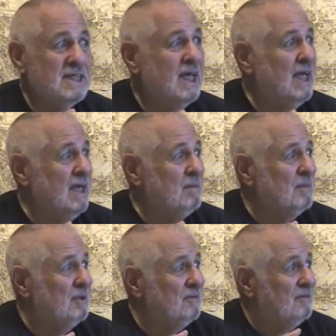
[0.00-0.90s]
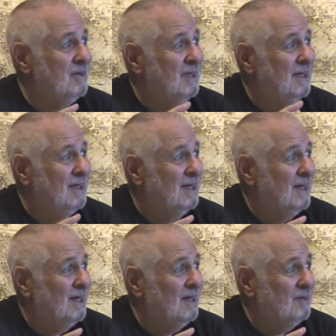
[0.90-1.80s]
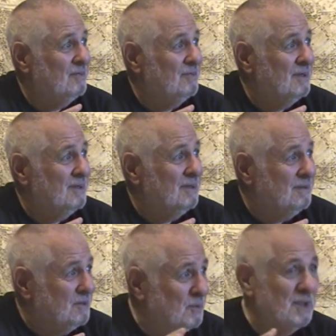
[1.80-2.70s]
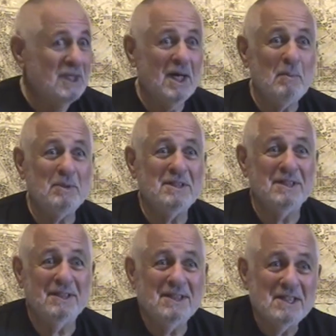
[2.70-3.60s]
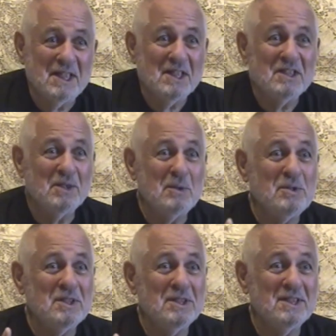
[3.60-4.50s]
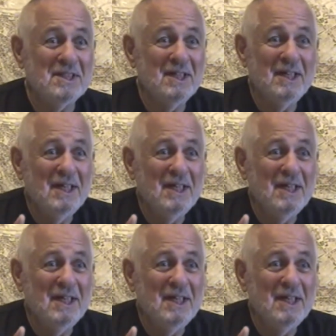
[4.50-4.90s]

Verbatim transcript: this game of, of uh, doing the opposite and seeing solutions.